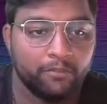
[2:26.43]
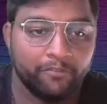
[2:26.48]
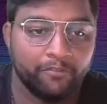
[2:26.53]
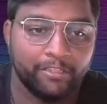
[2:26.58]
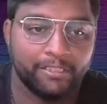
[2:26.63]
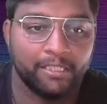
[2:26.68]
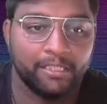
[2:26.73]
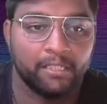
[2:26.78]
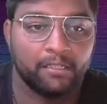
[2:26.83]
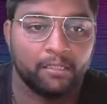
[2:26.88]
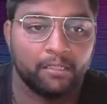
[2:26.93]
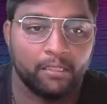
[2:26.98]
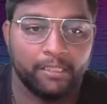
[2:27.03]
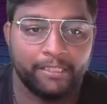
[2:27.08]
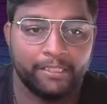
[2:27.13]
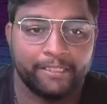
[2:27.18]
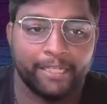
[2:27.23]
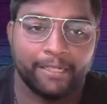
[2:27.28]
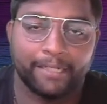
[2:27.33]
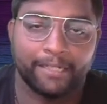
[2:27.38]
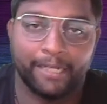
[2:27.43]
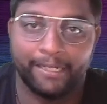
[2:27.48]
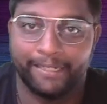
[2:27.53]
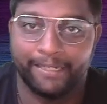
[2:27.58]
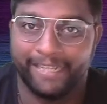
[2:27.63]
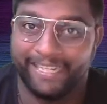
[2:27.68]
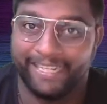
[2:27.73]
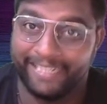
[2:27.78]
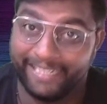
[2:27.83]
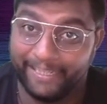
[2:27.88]
whether it can
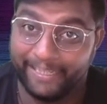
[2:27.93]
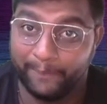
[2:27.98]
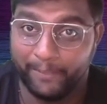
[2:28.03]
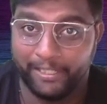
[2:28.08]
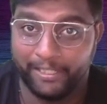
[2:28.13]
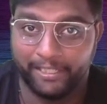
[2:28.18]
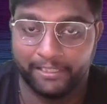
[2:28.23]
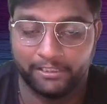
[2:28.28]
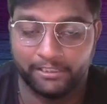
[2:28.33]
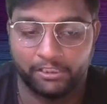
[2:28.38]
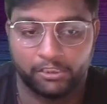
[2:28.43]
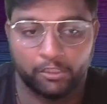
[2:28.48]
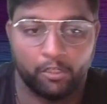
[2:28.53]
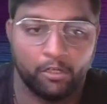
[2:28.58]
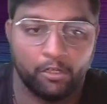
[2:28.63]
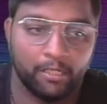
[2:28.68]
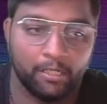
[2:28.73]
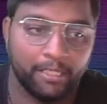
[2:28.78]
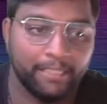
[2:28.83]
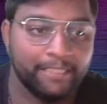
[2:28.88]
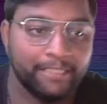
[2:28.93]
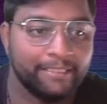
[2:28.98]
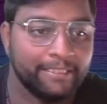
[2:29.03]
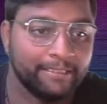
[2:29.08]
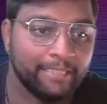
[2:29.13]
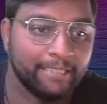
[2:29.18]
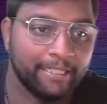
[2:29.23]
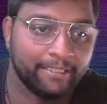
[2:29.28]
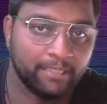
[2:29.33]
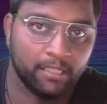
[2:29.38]
contain image or
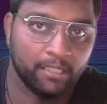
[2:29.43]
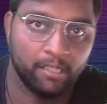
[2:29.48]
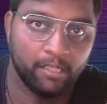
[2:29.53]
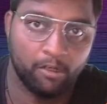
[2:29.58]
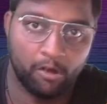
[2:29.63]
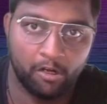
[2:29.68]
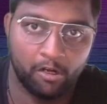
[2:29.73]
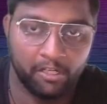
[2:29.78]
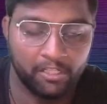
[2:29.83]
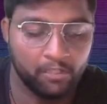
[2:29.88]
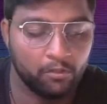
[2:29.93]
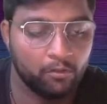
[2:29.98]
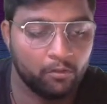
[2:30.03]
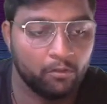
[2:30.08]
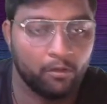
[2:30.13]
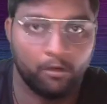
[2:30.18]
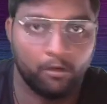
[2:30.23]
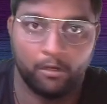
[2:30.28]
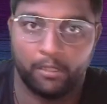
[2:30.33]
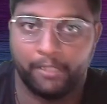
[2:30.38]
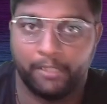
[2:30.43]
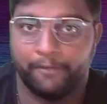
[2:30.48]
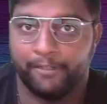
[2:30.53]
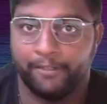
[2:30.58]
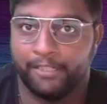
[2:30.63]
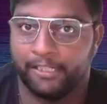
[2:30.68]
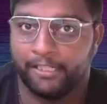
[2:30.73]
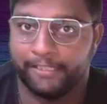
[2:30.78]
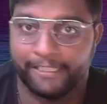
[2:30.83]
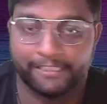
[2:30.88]
anything like audio or
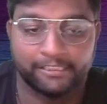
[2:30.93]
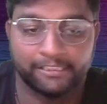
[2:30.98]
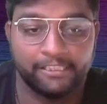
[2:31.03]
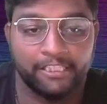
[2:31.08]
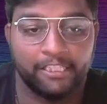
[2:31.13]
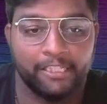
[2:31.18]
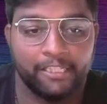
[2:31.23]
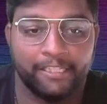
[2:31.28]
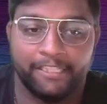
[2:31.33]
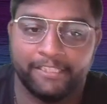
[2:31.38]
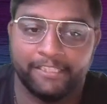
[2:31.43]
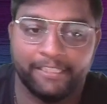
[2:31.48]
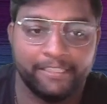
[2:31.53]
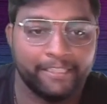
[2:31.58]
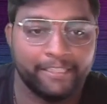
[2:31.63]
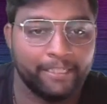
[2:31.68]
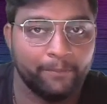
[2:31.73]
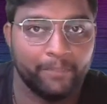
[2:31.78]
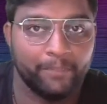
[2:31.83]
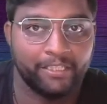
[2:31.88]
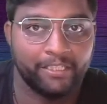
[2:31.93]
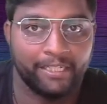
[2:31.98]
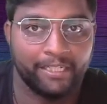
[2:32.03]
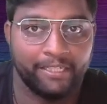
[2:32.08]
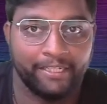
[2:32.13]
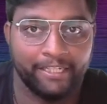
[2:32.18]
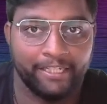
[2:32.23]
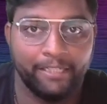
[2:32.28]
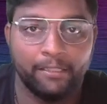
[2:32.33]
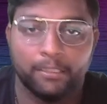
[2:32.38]
even the text data, anything can be
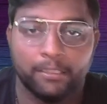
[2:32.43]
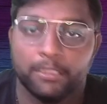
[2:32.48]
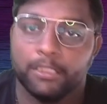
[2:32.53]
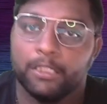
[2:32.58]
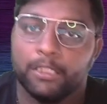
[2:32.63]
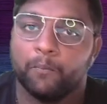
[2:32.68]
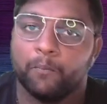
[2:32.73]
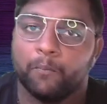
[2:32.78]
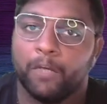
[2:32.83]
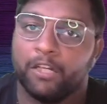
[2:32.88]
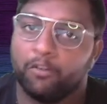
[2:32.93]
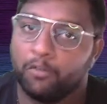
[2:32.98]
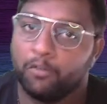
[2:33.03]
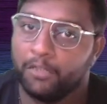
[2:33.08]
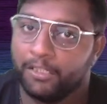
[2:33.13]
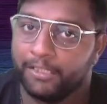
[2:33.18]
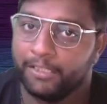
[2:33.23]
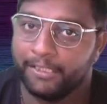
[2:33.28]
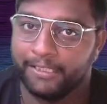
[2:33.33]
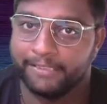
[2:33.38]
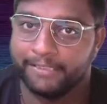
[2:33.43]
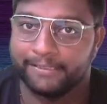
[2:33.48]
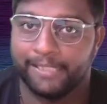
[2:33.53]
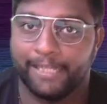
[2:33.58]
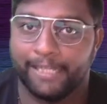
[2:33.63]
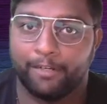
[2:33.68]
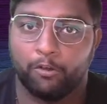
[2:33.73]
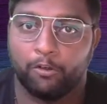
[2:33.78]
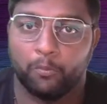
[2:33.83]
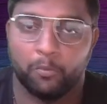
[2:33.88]
contained, but only the
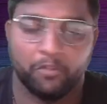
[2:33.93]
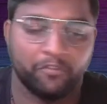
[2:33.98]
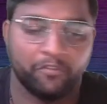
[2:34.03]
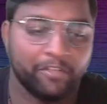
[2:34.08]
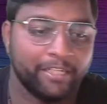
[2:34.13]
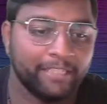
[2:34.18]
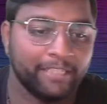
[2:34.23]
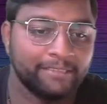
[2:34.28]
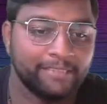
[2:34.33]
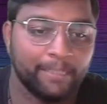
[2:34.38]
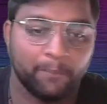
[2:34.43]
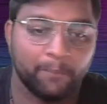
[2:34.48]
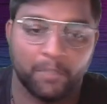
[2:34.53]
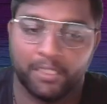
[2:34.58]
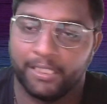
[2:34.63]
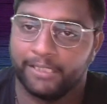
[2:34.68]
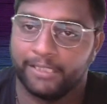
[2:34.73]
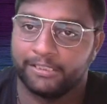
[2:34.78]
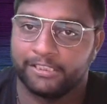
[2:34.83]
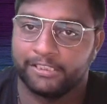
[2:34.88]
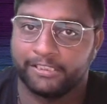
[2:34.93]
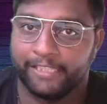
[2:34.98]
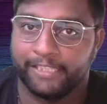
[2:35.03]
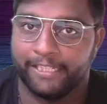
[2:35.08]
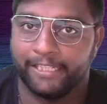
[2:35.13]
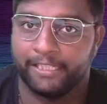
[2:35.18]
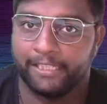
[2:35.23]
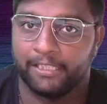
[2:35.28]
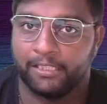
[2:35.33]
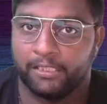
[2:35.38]
desired output. For example, let's
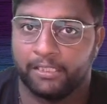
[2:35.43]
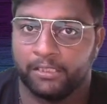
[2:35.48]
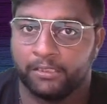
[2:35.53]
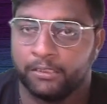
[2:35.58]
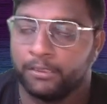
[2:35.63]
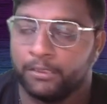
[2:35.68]
take